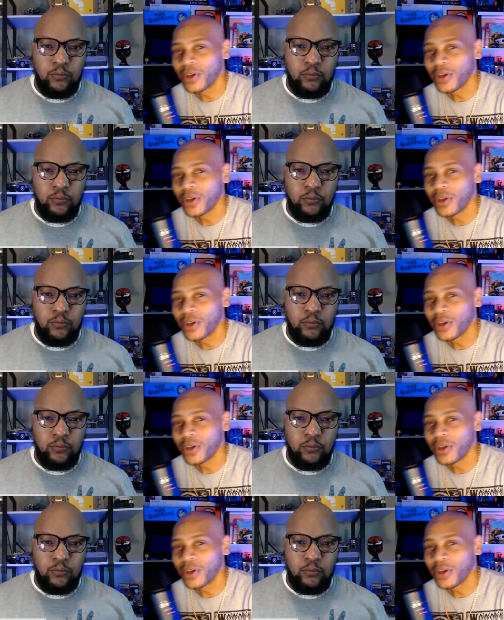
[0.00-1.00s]

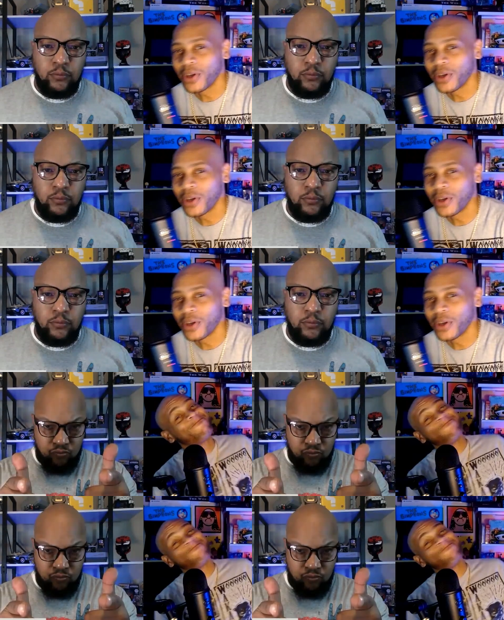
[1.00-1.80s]
Nothing is said.